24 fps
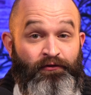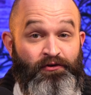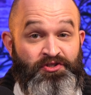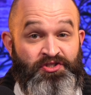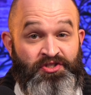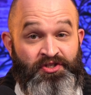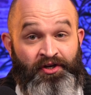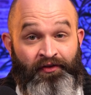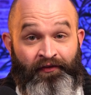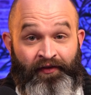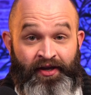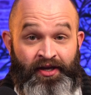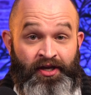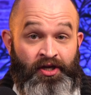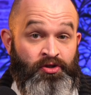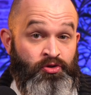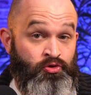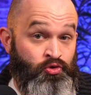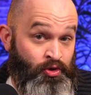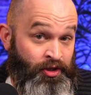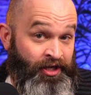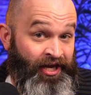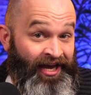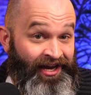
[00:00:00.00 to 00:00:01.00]
Now fortunately,
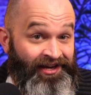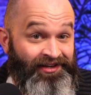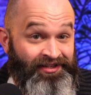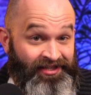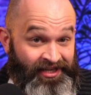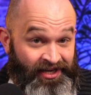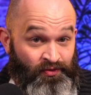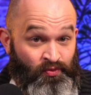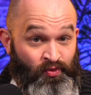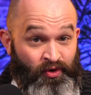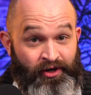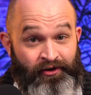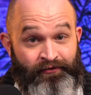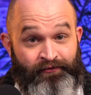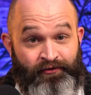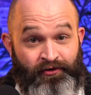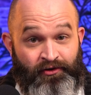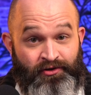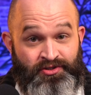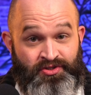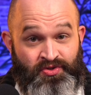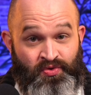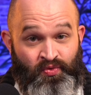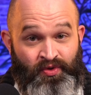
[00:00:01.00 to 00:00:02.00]
you can get rid of
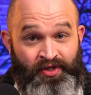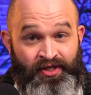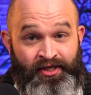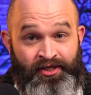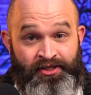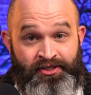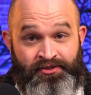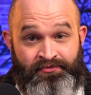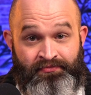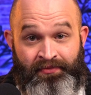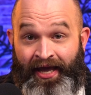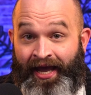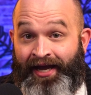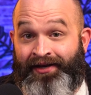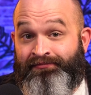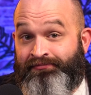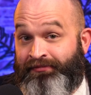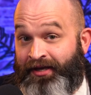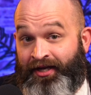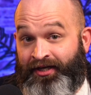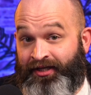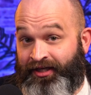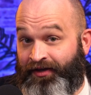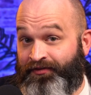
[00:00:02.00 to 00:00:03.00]
cursed rings
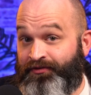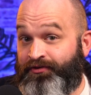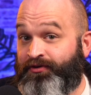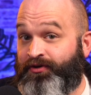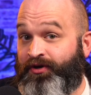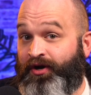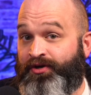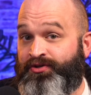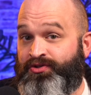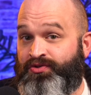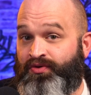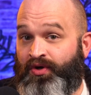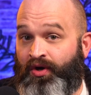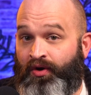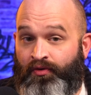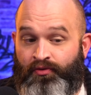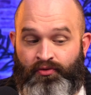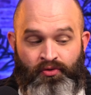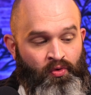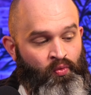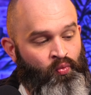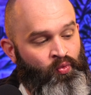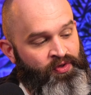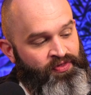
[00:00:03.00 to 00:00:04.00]
and any other card you
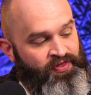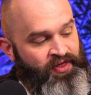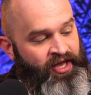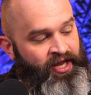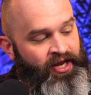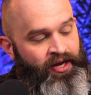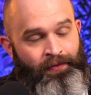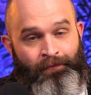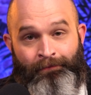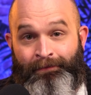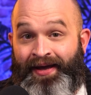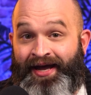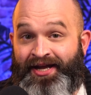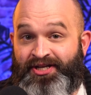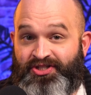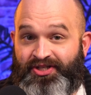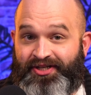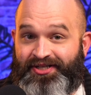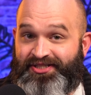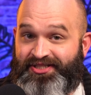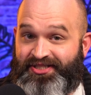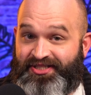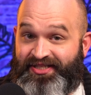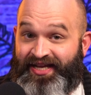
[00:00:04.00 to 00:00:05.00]
own with a
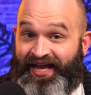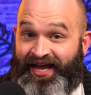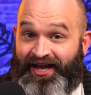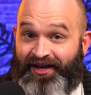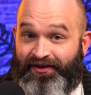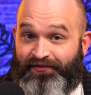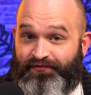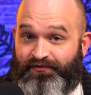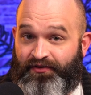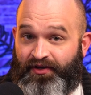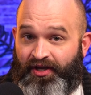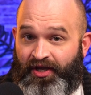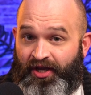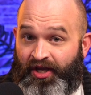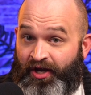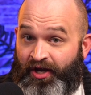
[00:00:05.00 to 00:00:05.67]
magic staff.